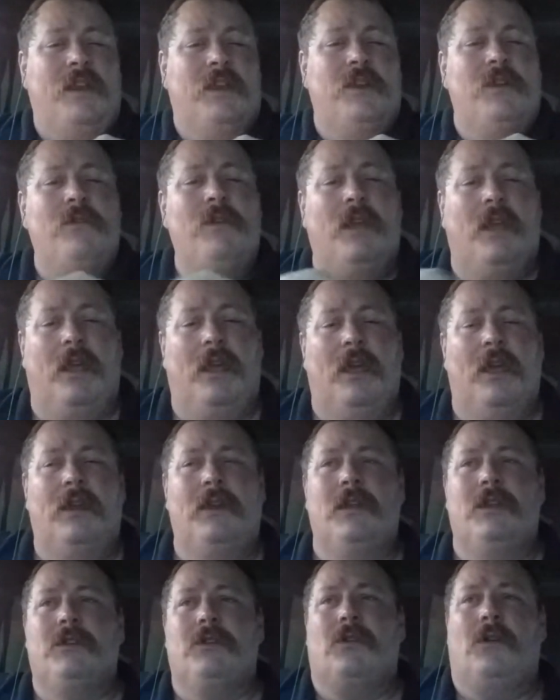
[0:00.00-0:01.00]
do
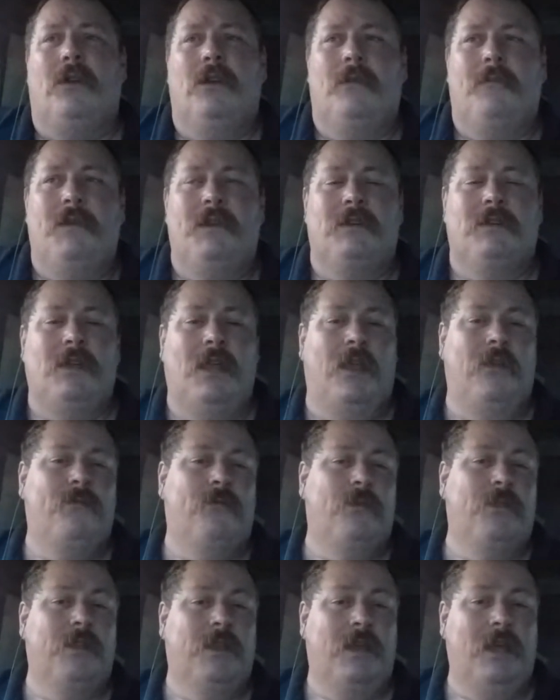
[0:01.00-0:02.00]
get is going to be saved
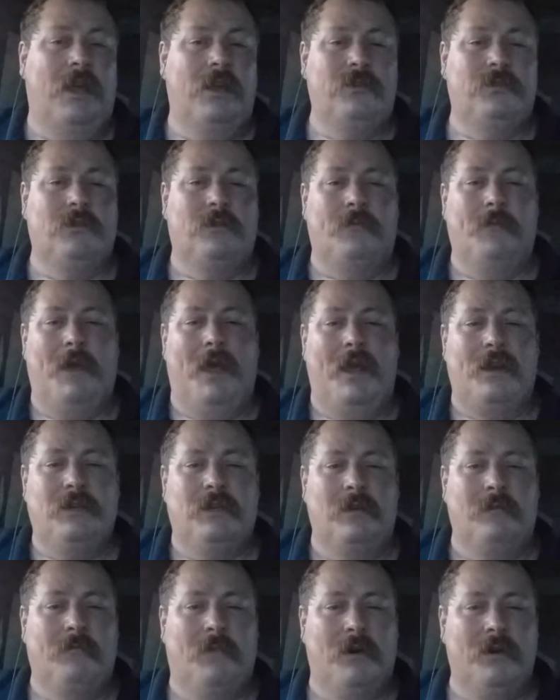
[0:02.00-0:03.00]
for the occasional
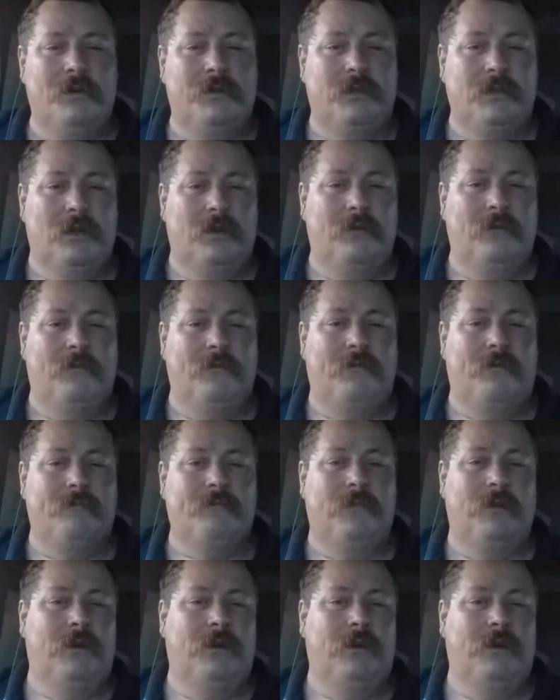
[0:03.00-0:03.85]
passing merchant, and,